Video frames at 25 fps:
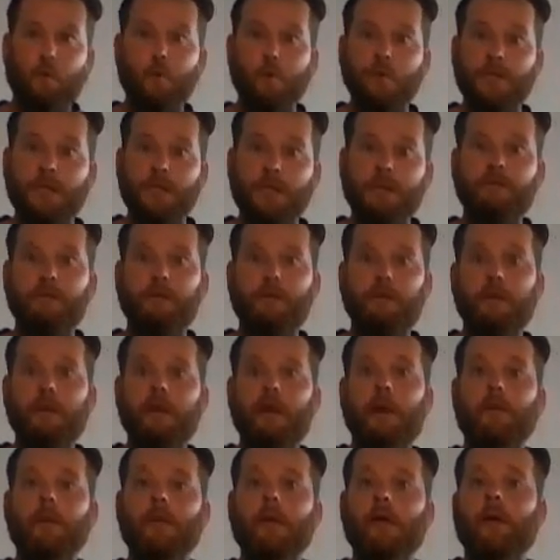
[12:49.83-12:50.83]
sense of
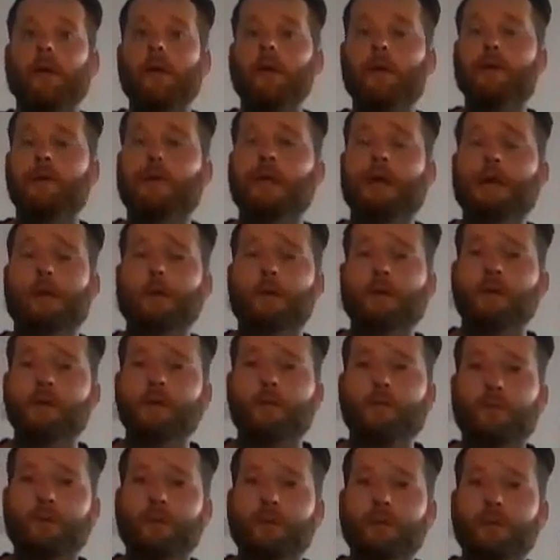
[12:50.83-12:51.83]
being able to how to
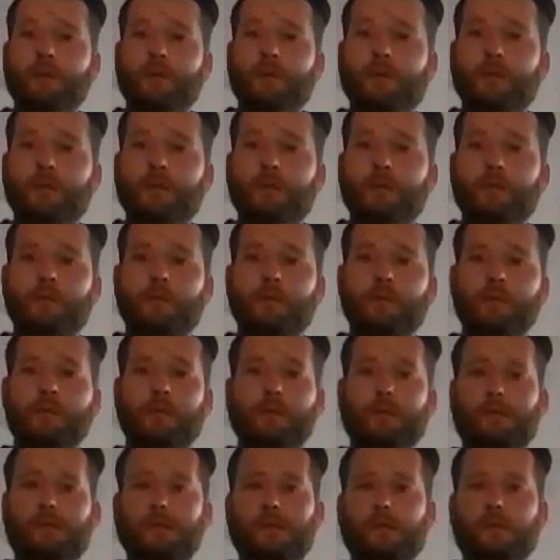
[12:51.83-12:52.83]
express it. It's more of
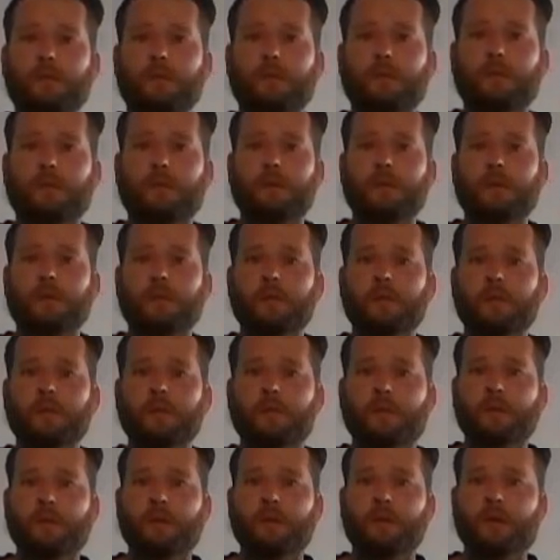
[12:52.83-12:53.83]
an experiential
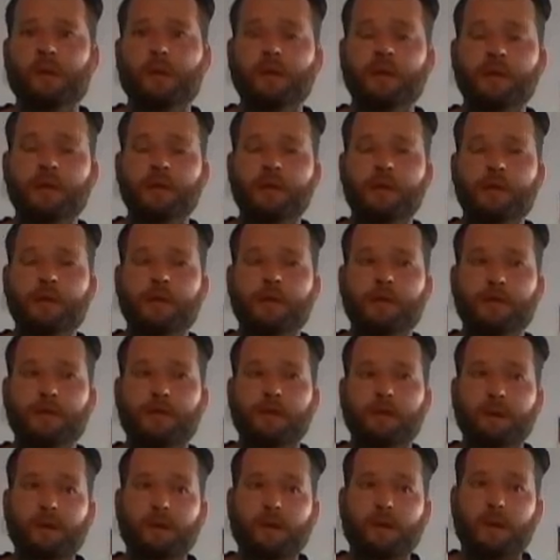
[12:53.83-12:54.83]
thing,
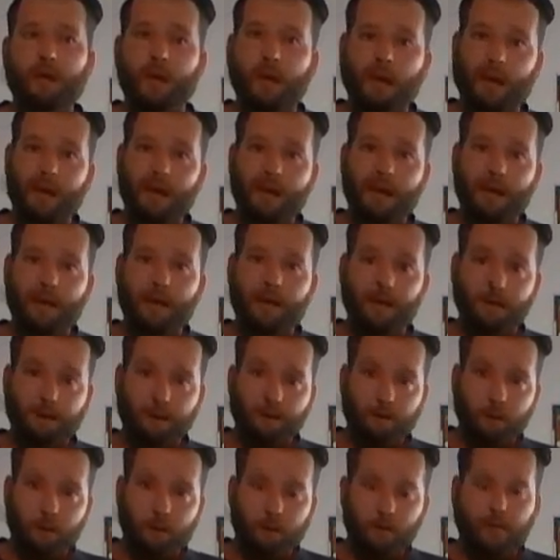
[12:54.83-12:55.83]
and
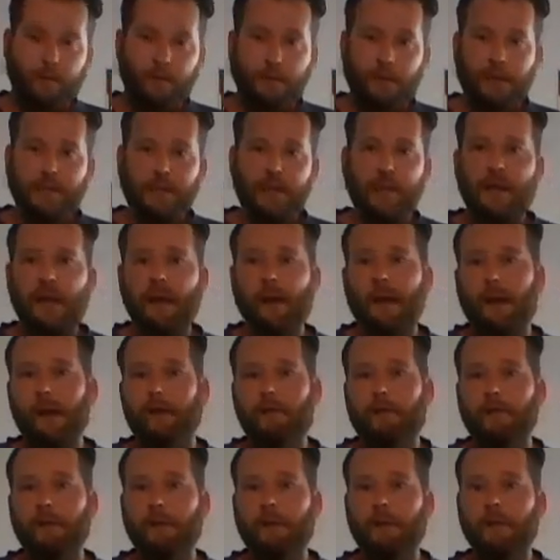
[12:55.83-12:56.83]
those feelings you
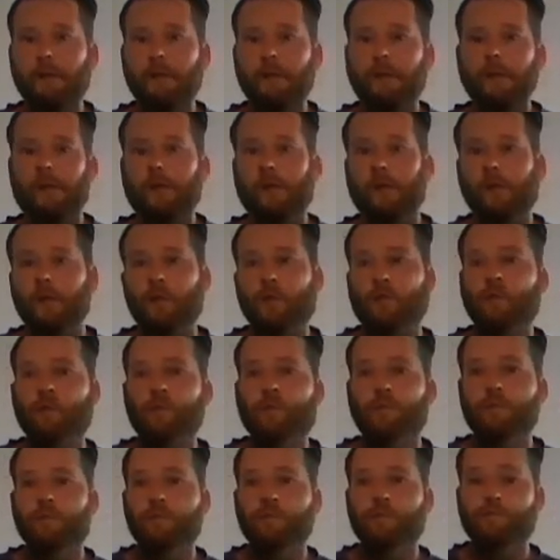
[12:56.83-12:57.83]
have are clearly you.
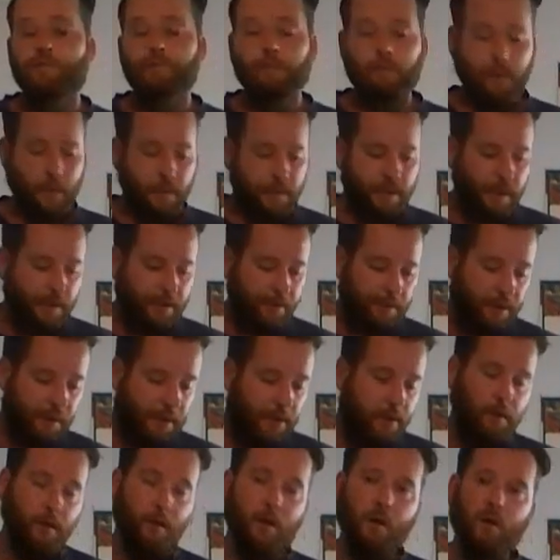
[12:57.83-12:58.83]
There's nothing
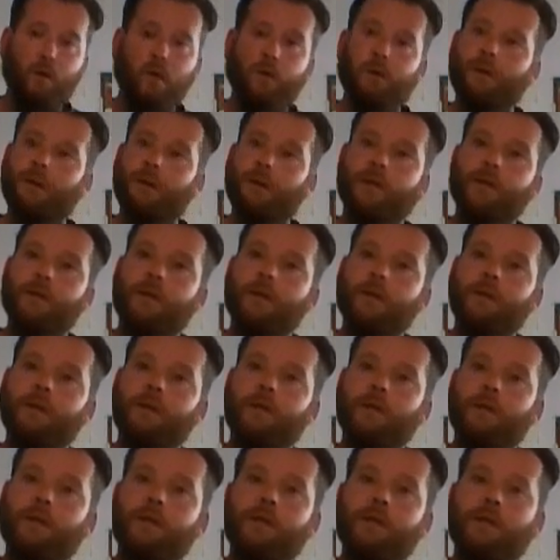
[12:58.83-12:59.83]
in the colon glands
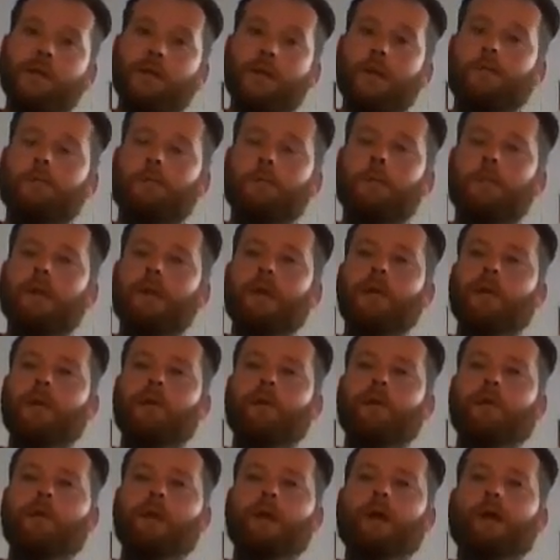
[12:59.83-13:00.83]
that is going to make
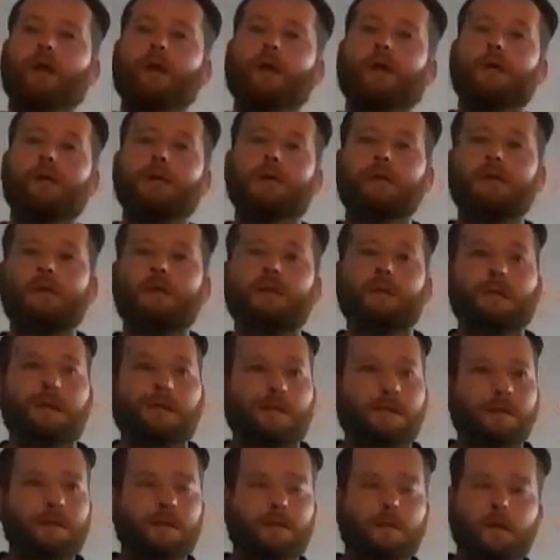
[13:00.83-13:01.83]
you react. It's
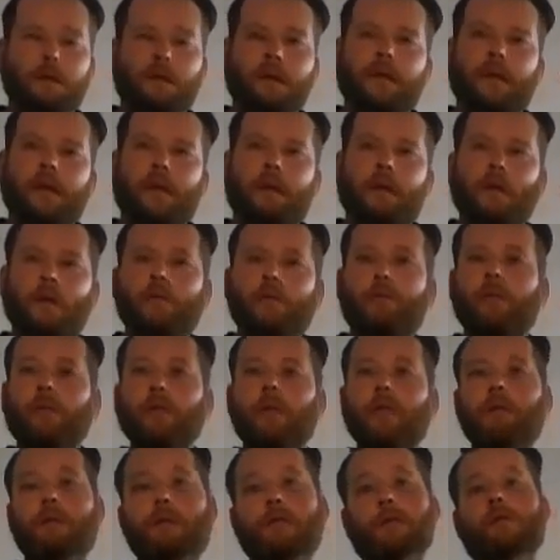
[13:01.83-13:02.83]
not like
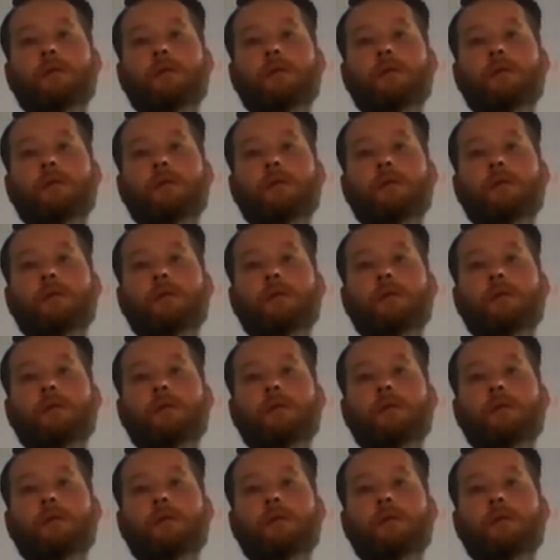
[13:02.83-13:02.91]
coffee.